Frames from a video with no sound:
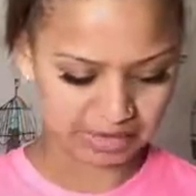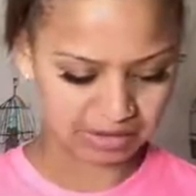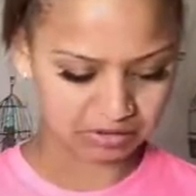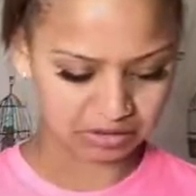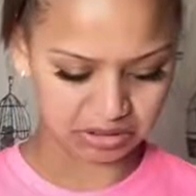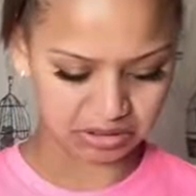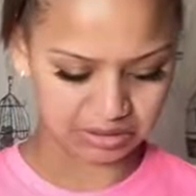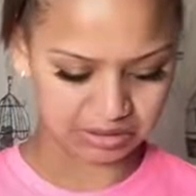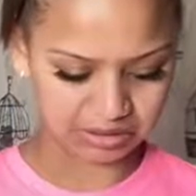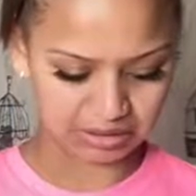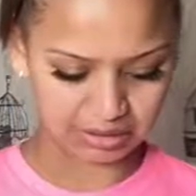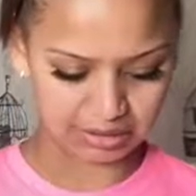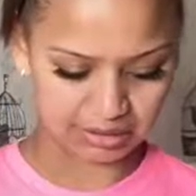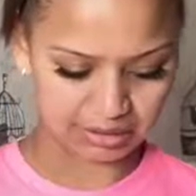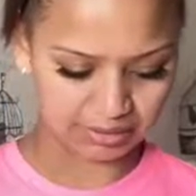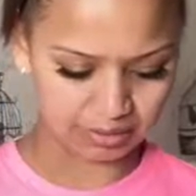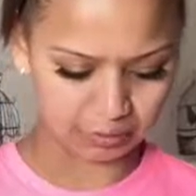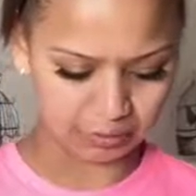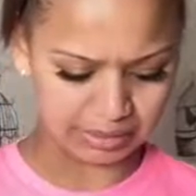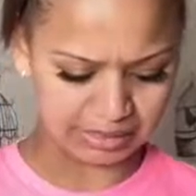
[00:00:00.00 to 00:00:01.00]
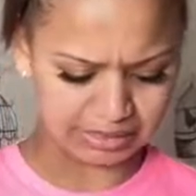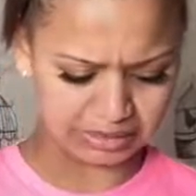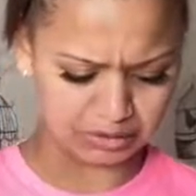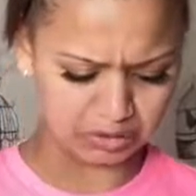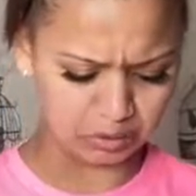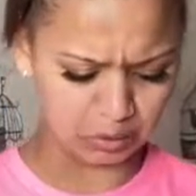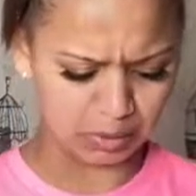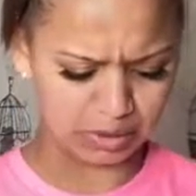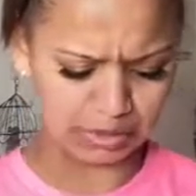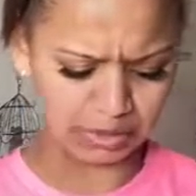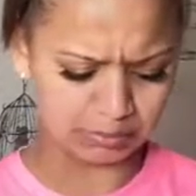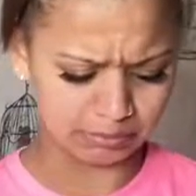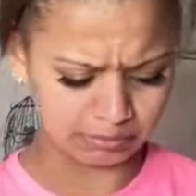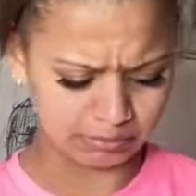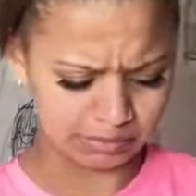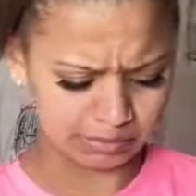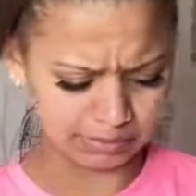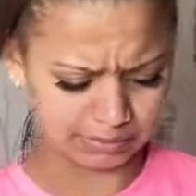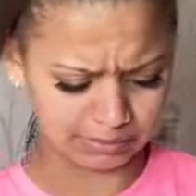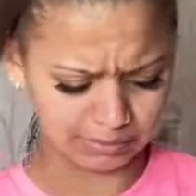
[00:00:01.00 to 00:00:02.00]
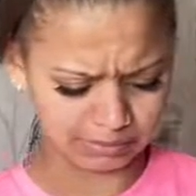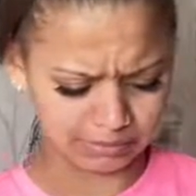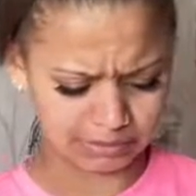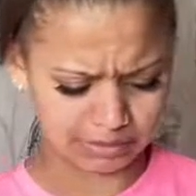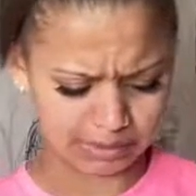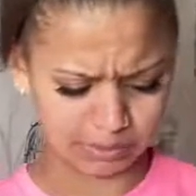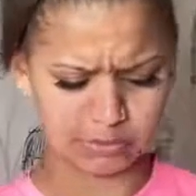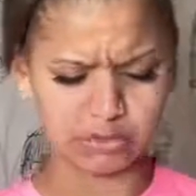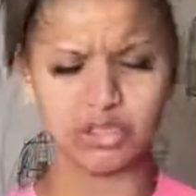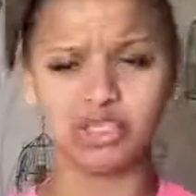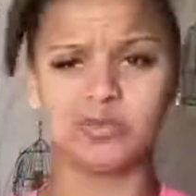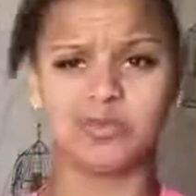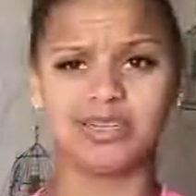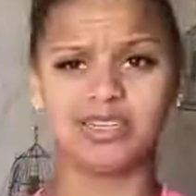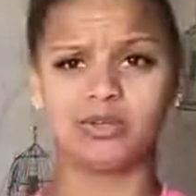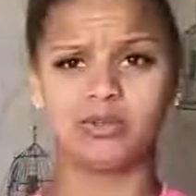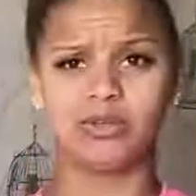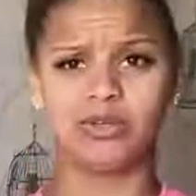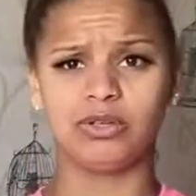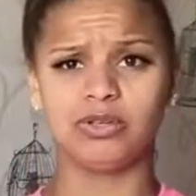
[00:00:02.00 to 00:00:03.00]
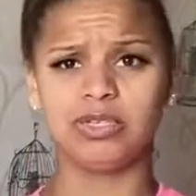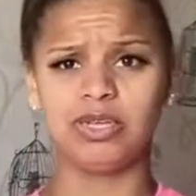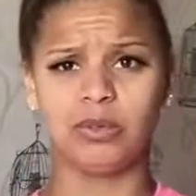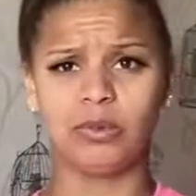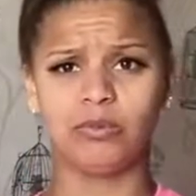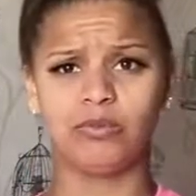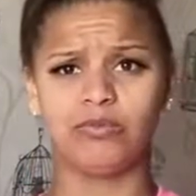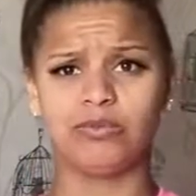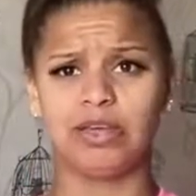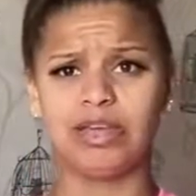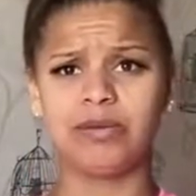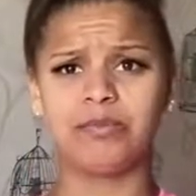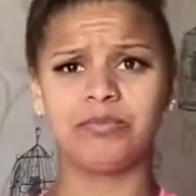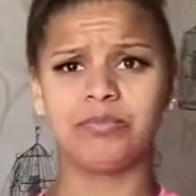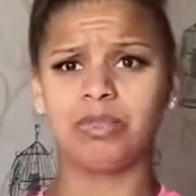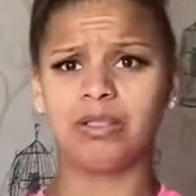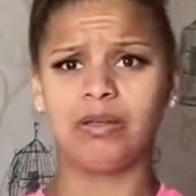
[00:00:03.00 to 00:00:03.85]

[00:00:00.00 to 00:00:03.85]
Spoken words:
else just said, I like the way it squirms. I'm assuming that's when you tickle feet.